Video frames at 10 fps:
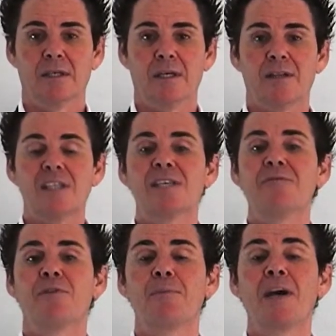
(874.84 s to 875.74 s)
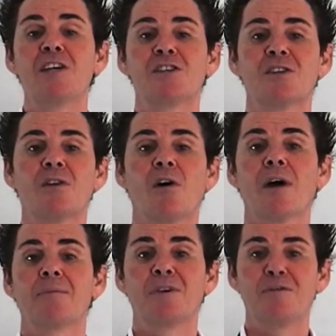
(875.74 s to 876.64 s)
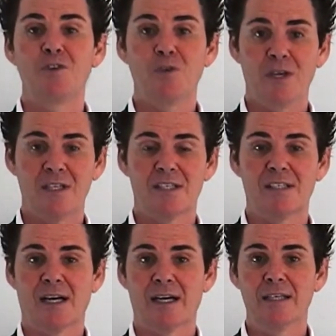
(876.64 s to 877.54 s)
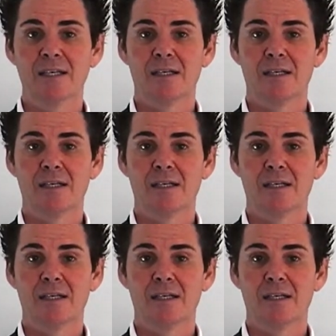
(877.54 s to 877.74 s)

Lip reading: This information that I'm giving you here today